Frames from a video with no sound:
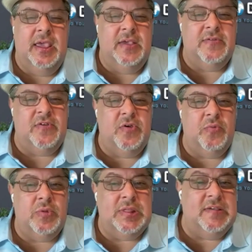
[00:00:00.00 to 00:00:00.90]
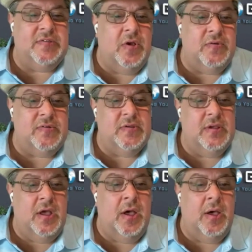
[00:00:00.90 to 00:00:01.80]
is to release those
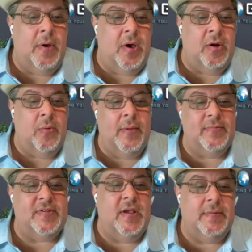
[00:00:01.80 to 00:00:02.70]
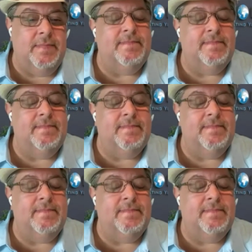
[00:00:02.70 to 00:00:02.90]
um, on our website.